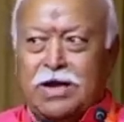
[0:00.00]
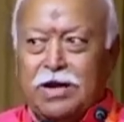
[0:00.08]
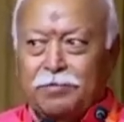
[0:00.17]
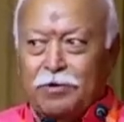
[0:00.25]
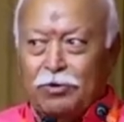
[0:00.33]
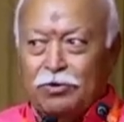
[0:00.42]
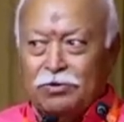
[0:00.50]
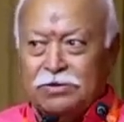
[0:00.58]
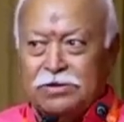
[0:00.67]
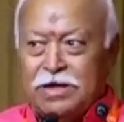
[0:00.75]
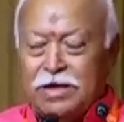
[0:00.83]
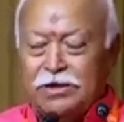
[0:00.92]
And
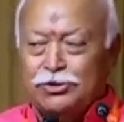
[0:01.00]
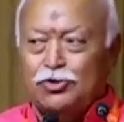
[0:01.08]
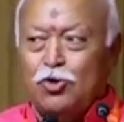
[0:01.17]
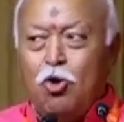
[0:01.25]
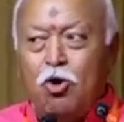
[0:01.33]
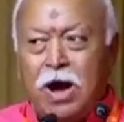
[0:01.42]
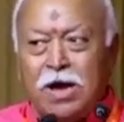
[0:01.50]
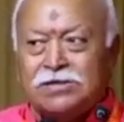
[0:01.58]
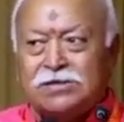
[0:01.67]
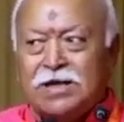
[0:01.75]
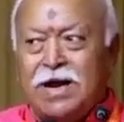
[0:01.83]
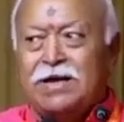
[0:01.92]
therefore, there is no
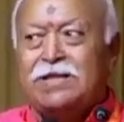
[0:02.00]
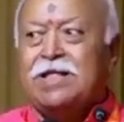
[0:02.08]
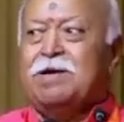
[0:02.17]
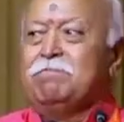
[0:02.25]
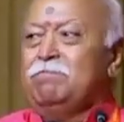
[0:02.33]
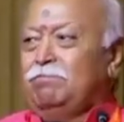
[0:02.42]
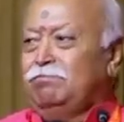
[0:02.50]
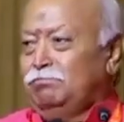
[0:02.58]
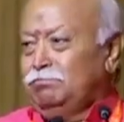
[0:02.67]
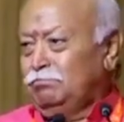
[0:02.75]
us and them.